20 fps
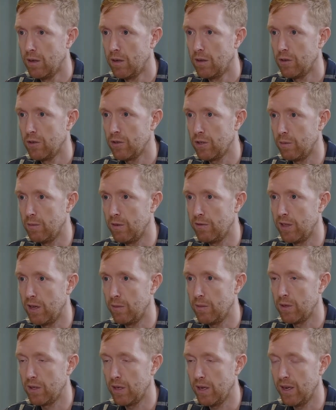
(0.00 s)
Some of them
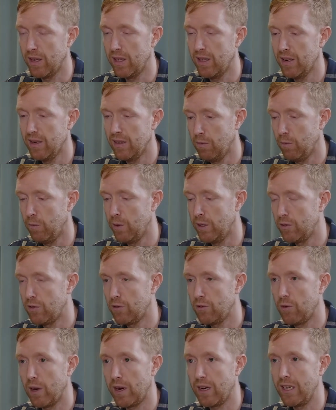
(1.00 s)
say we
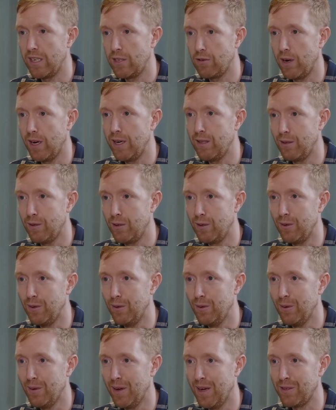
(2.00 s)
quickly try to
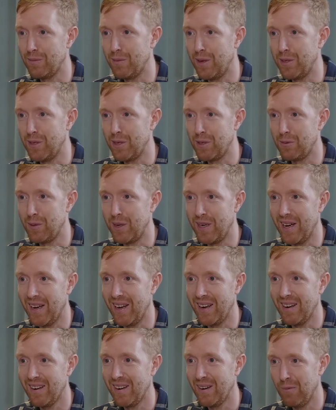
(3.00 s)
do as much as we
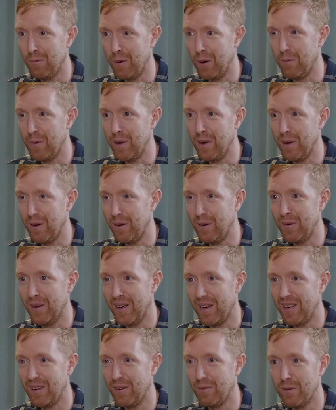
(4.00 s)
can when we know
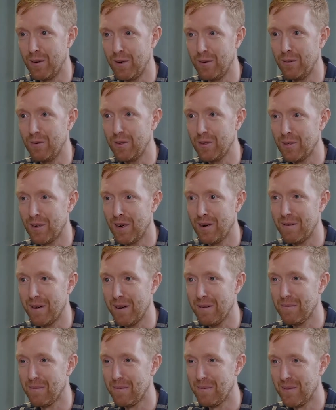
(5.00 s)
that the renewal is coming
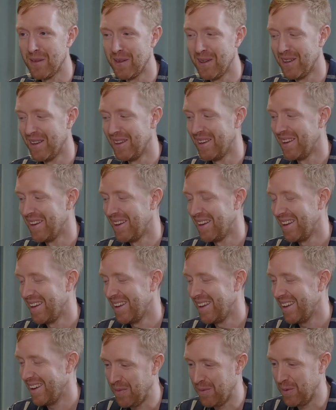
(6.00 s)
up,
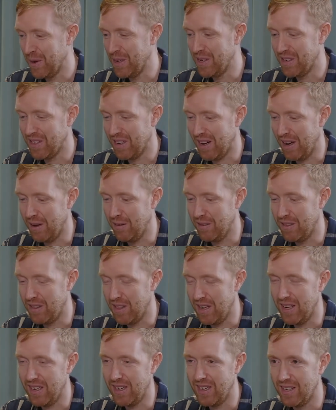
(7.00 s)
which I
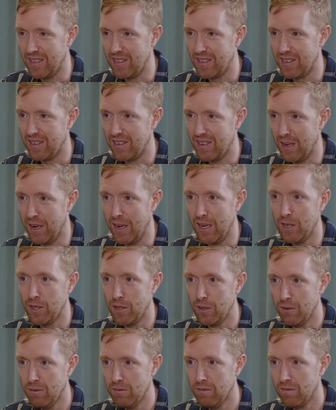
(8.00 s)
think is an
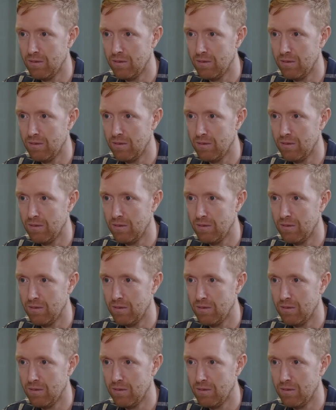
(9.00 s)
issue.